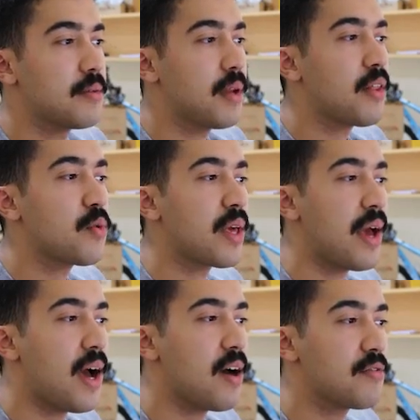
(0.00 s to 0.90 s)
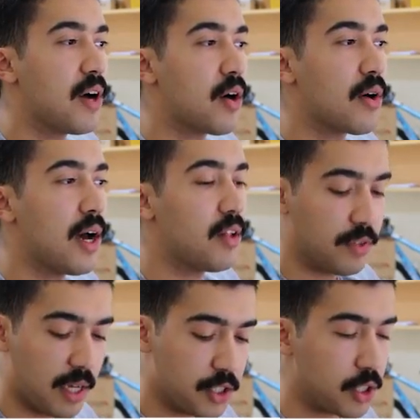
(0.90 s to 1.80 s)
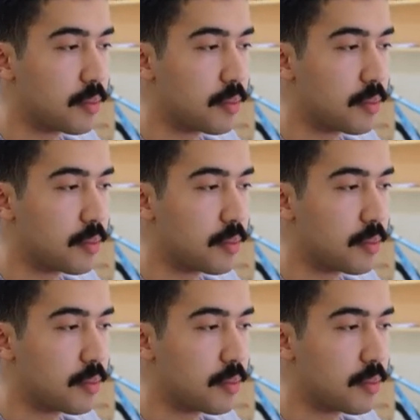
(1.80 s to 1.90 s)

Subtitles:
now that we have our alpha, actually,